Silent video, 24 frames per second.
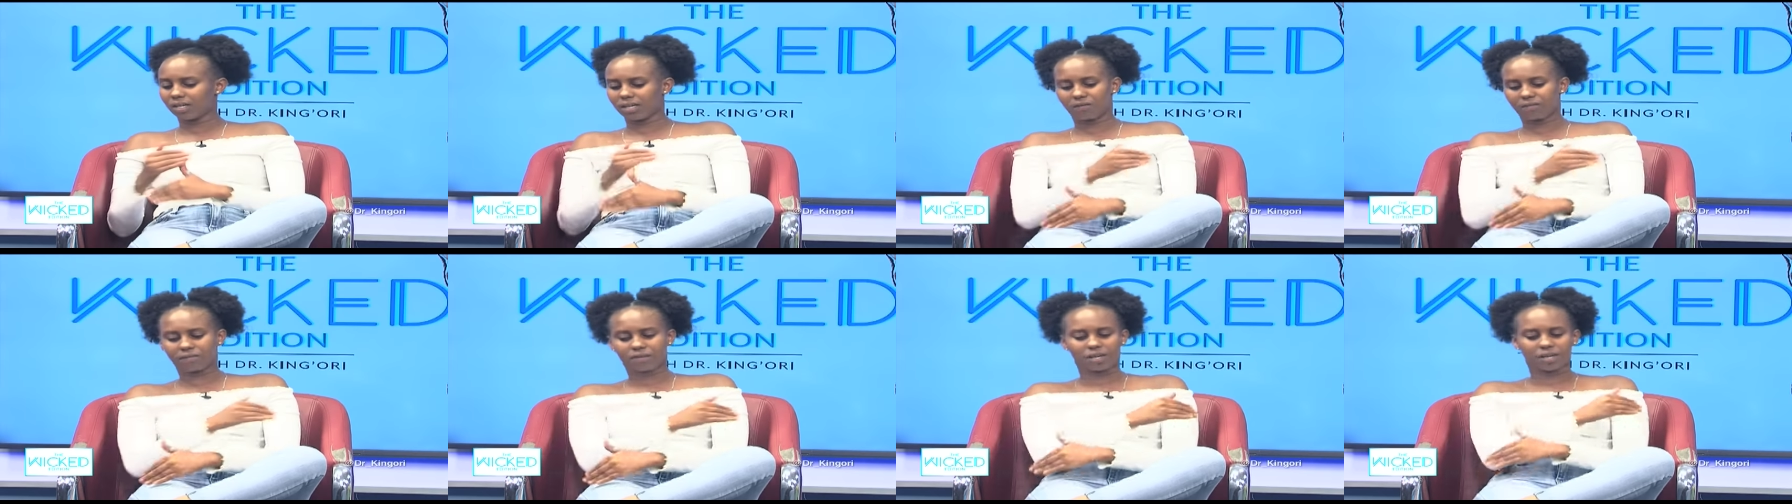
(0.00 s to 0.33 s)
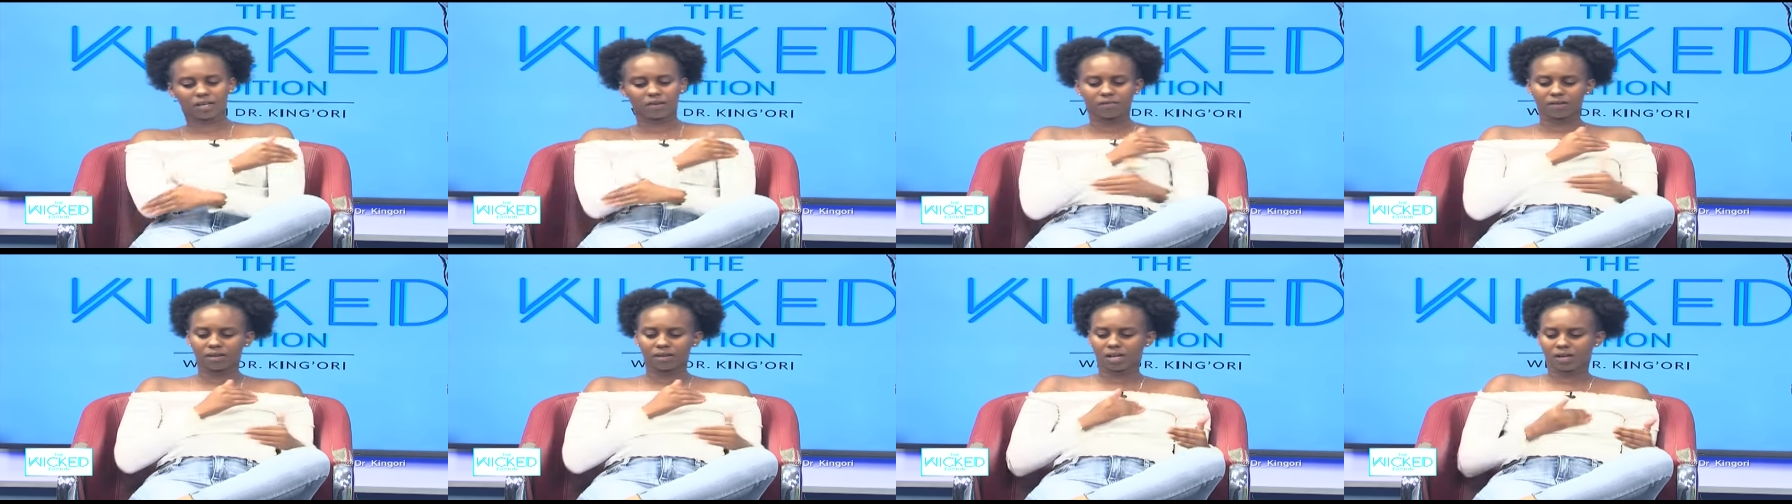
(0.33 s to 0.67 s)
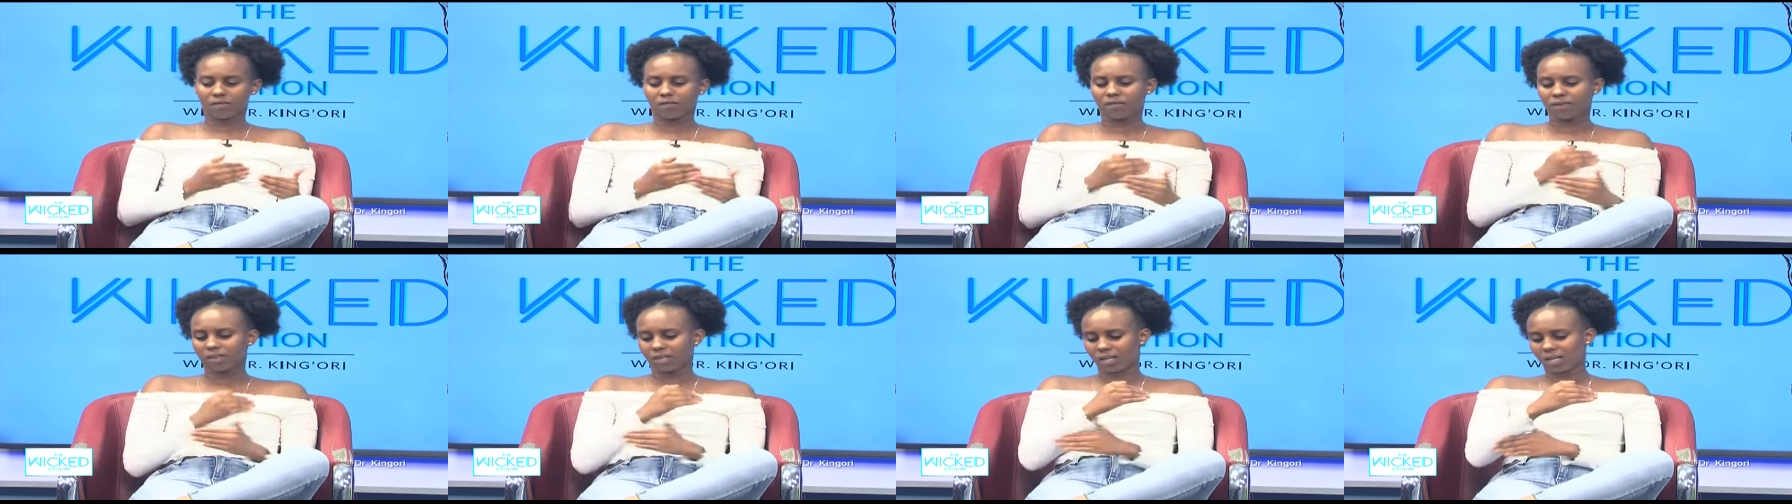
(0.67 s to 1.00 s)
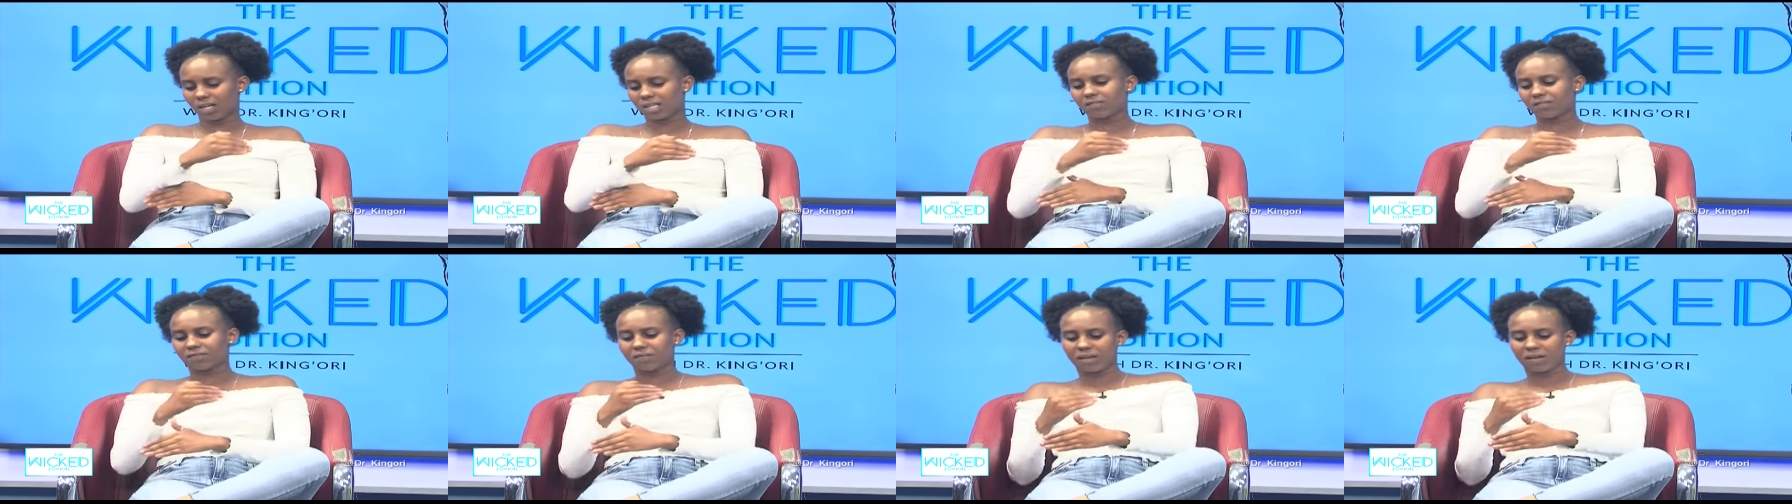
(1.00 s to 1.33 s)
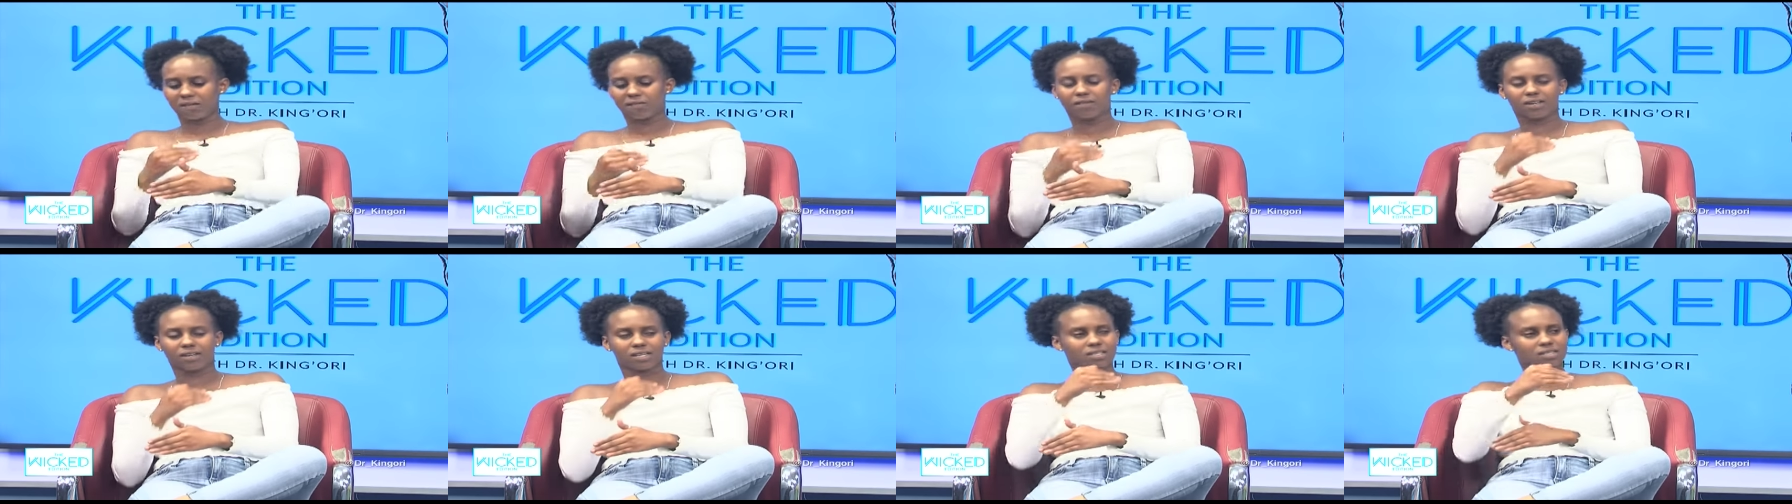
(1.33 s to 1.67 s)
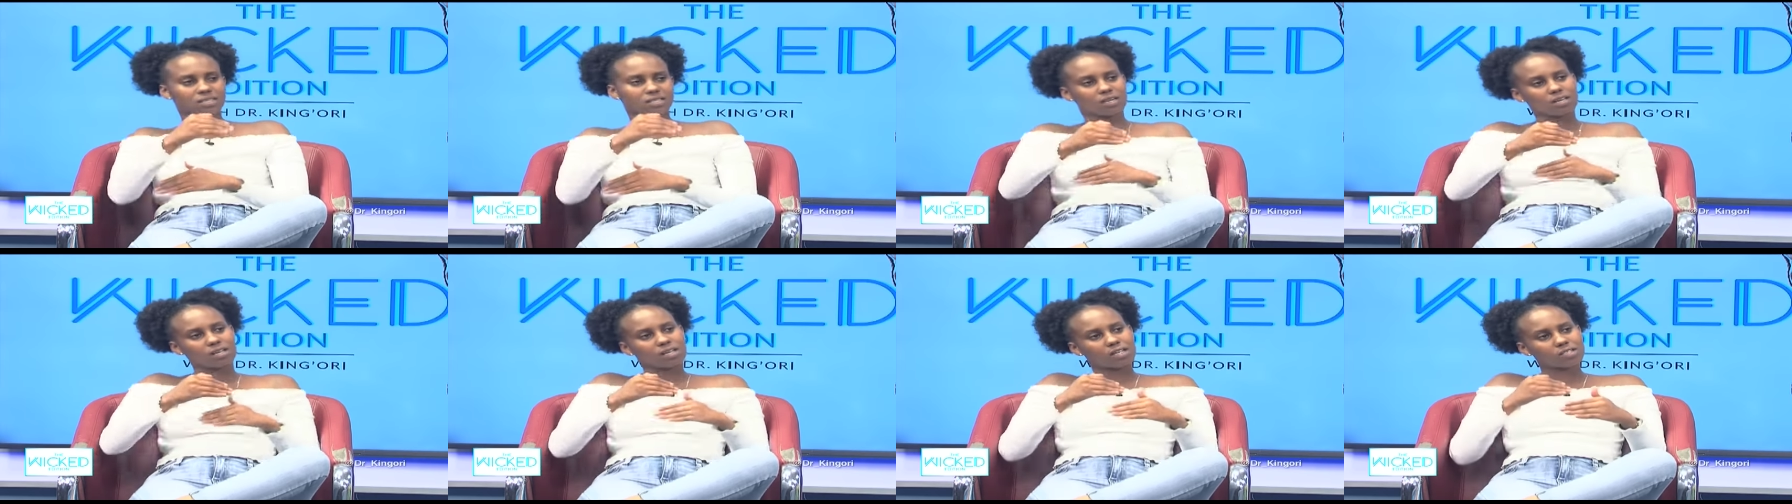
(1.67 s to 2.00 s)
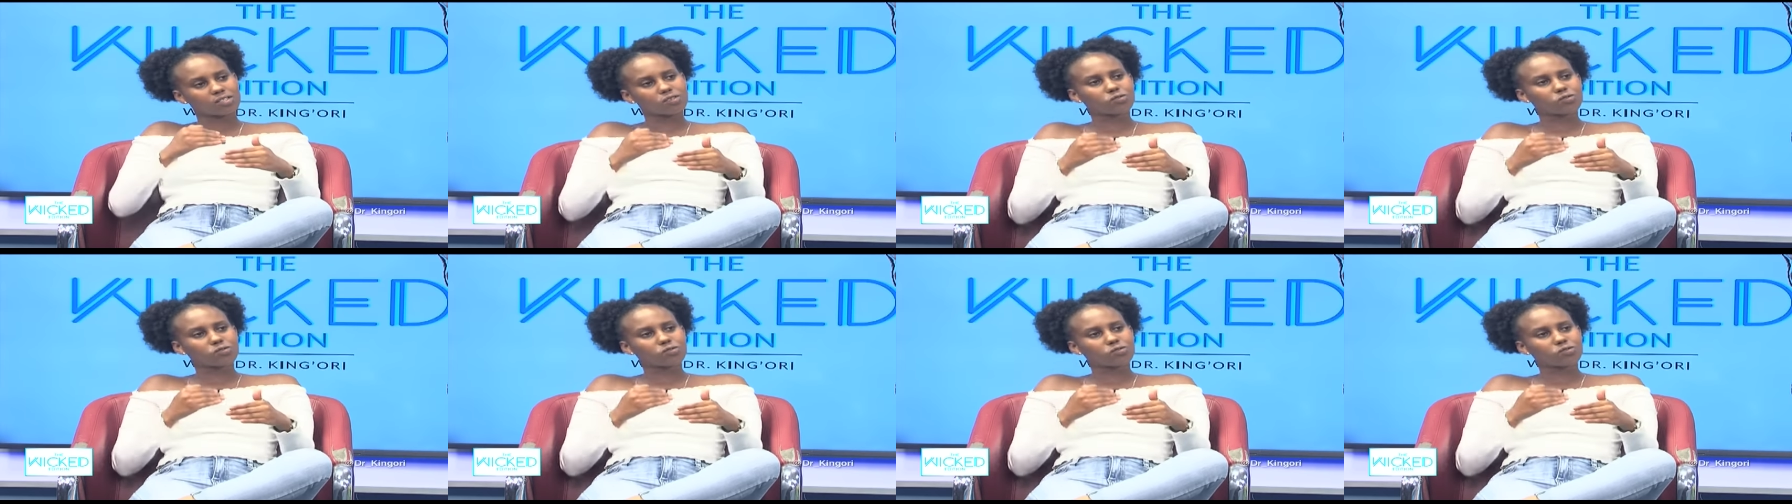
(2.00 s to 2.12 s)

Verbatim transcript: hivi na hivi na hivi in the next 5 years, 3 years,